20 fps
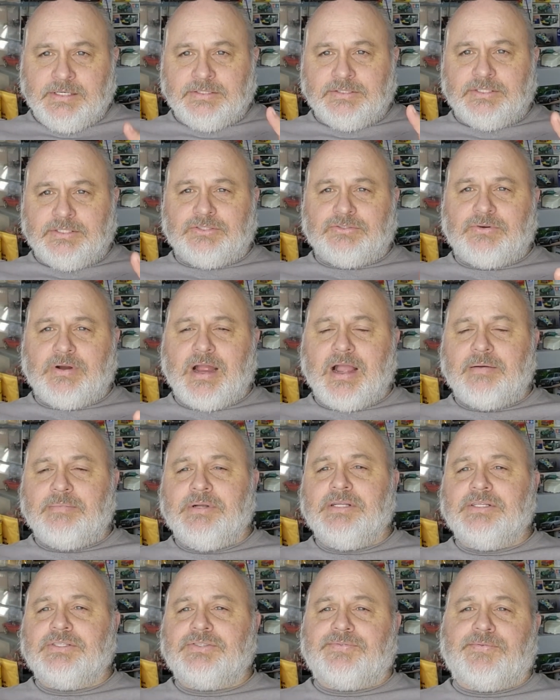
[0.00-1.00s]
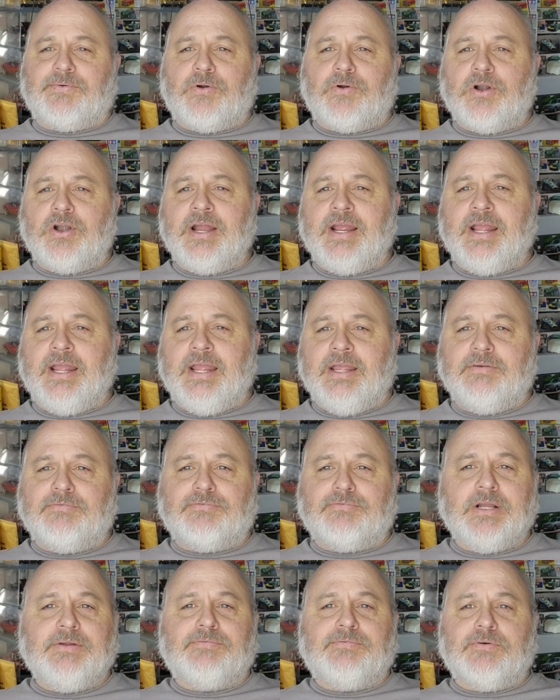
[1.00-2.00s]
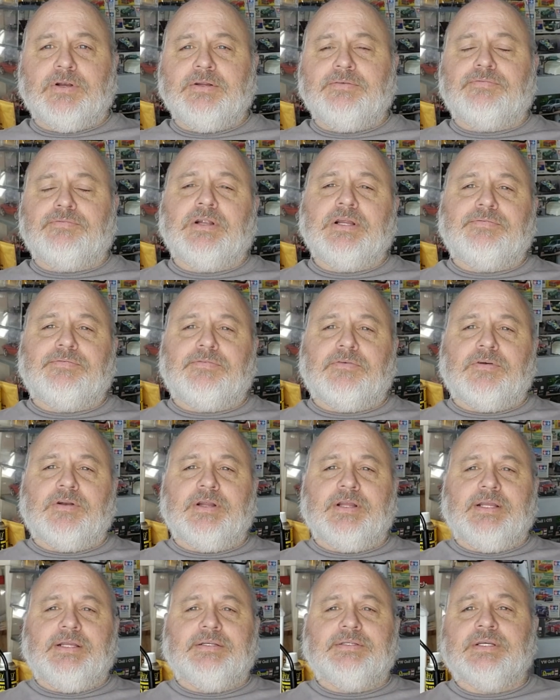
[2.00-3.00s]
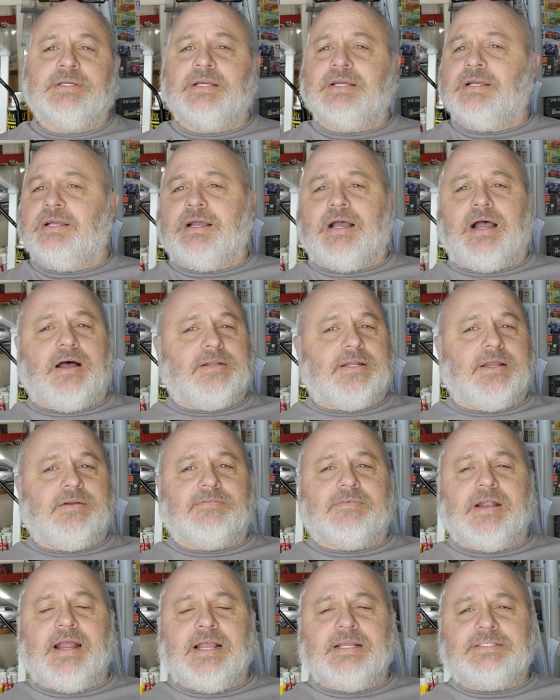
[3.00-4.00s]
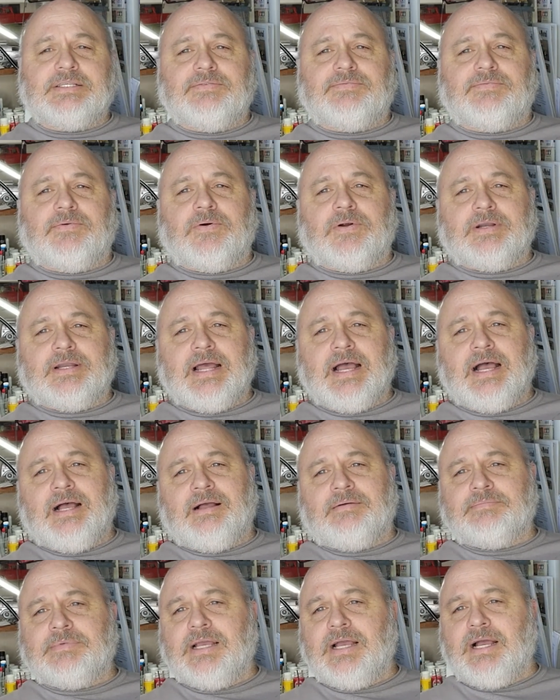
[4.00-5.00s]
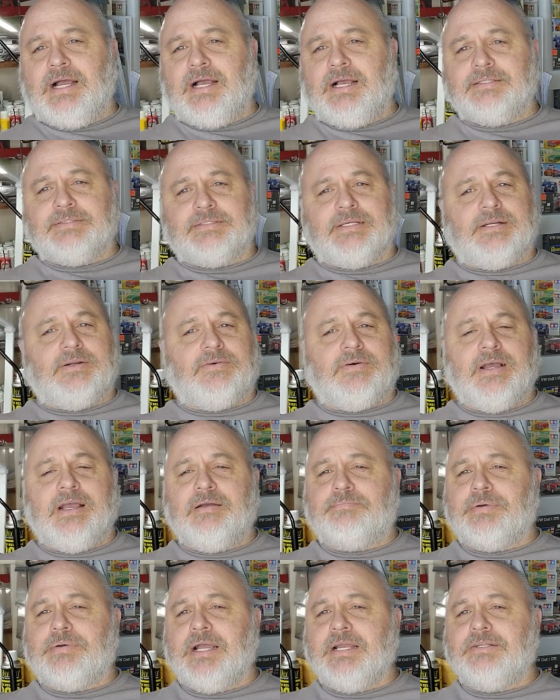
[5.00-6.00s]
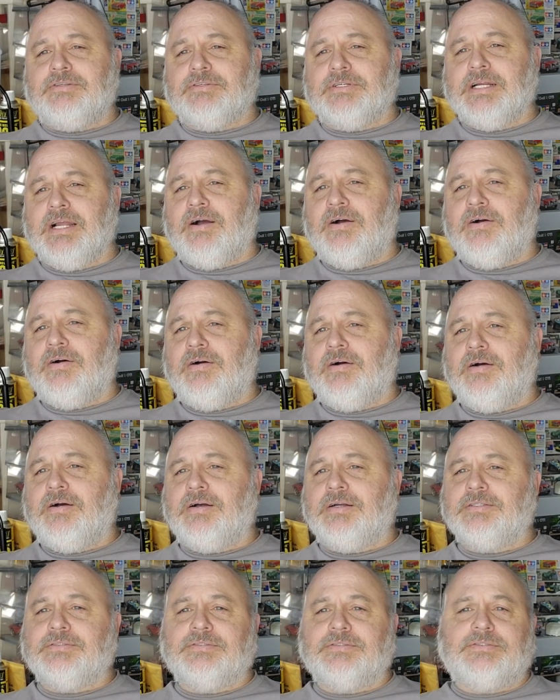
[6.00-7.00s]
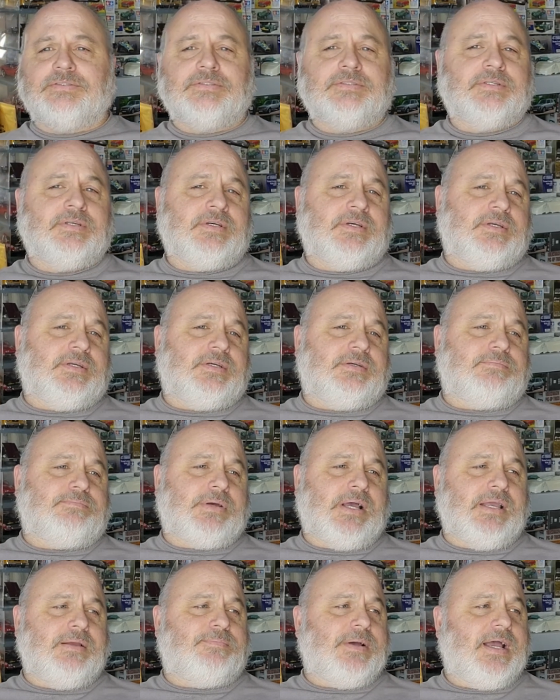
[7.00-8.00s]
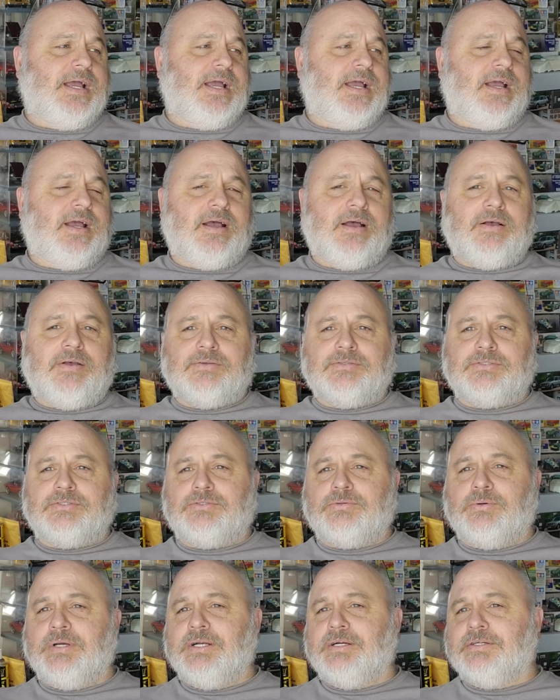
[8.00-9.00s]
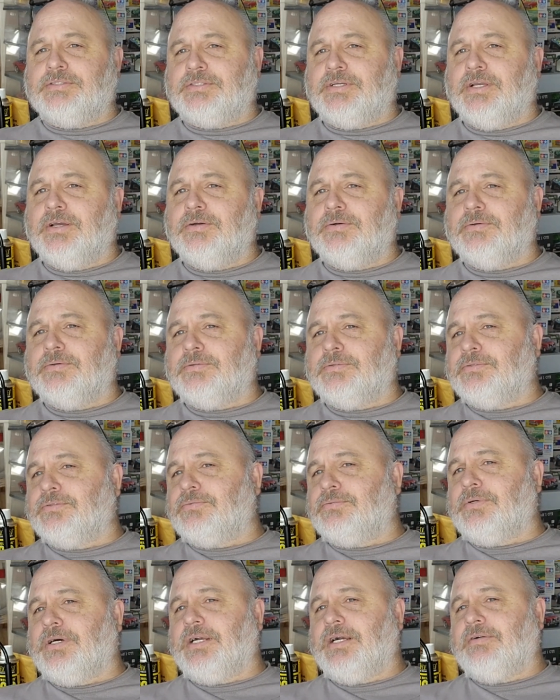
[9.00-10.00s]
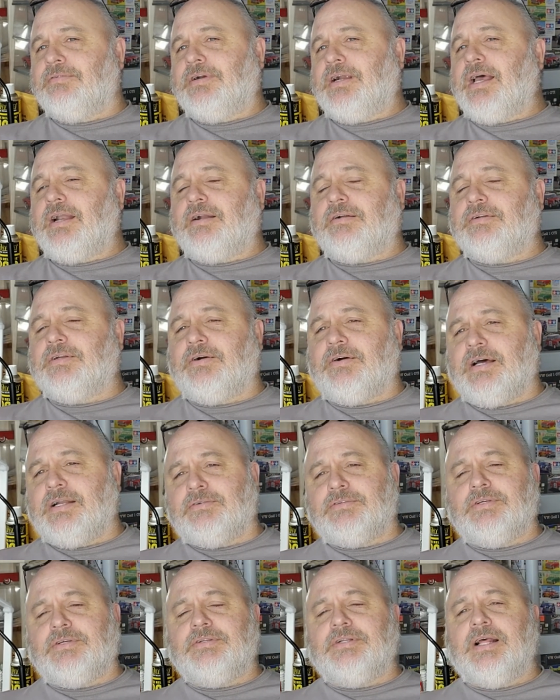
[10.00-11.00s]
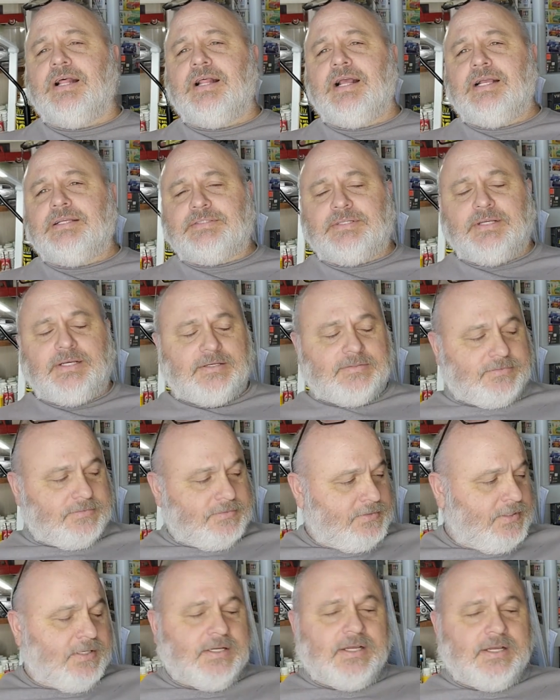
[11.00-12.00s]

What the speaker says: Subscribing is free. Free. I'll never ask you for a dime, guys. I don't have Patreons, PayPals, Twitters, Googles, whatever. I don't know. I don't do none of that stuff.